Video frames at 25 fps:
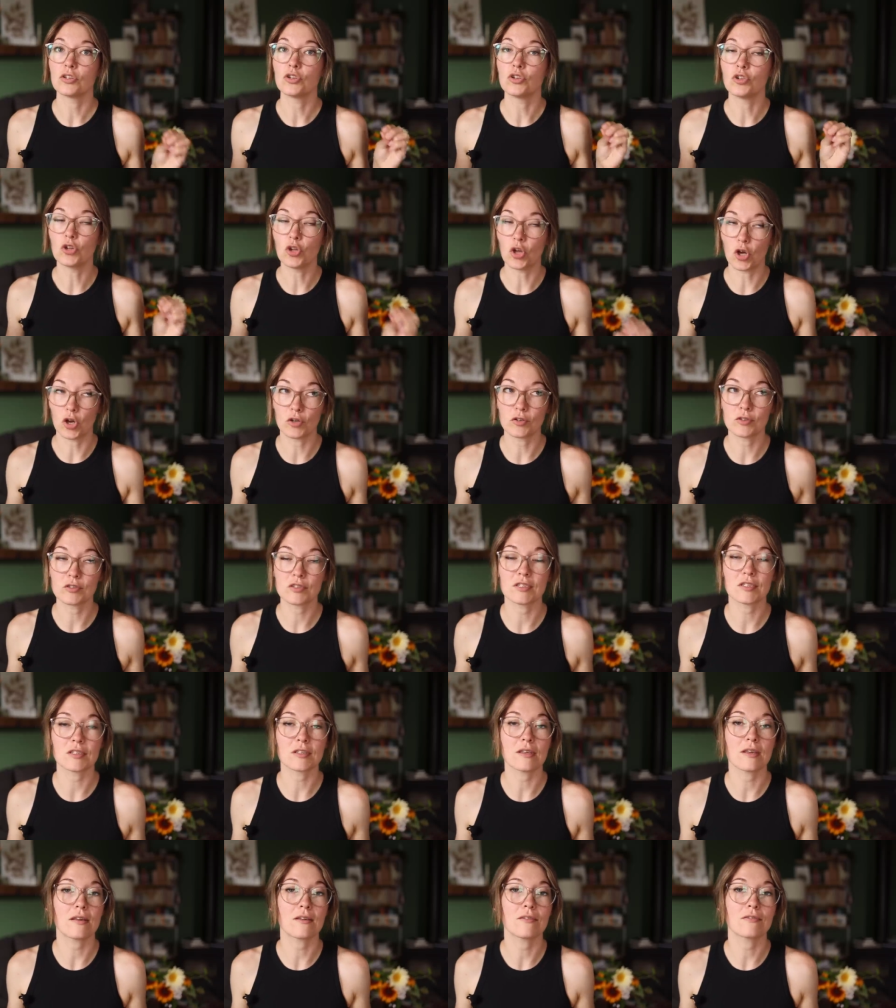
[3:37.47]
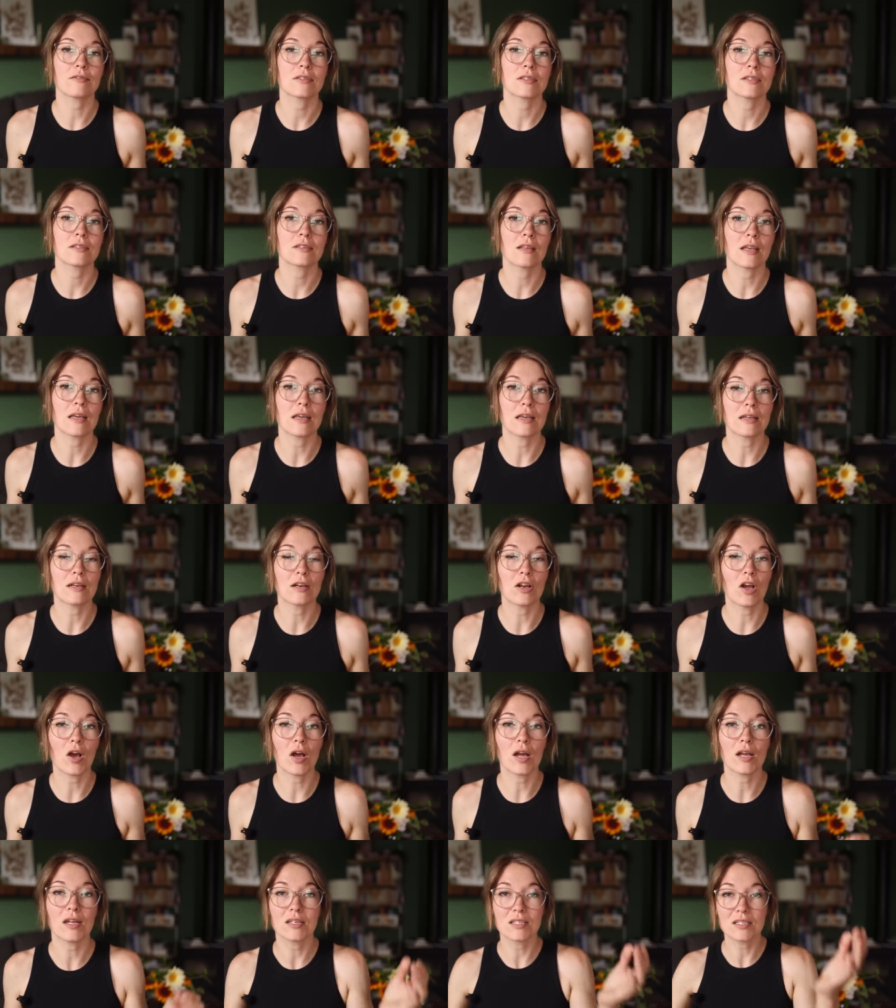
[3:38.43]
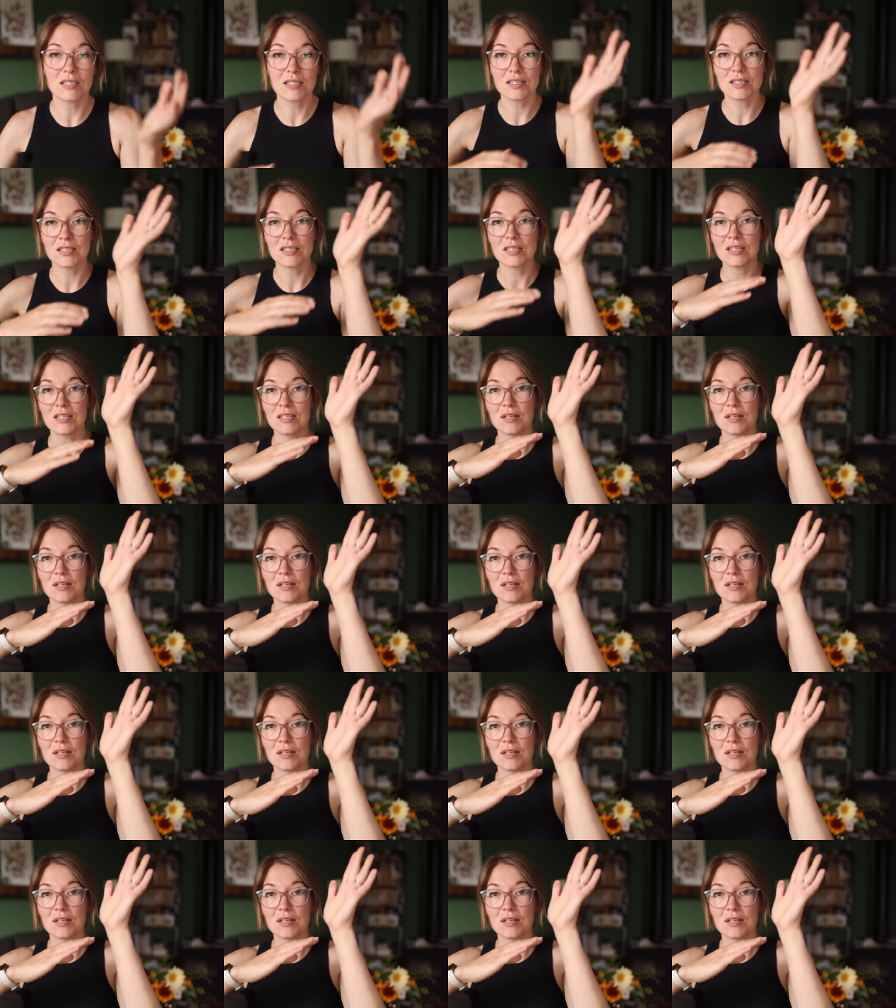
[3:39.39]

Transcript: long sleeves, like not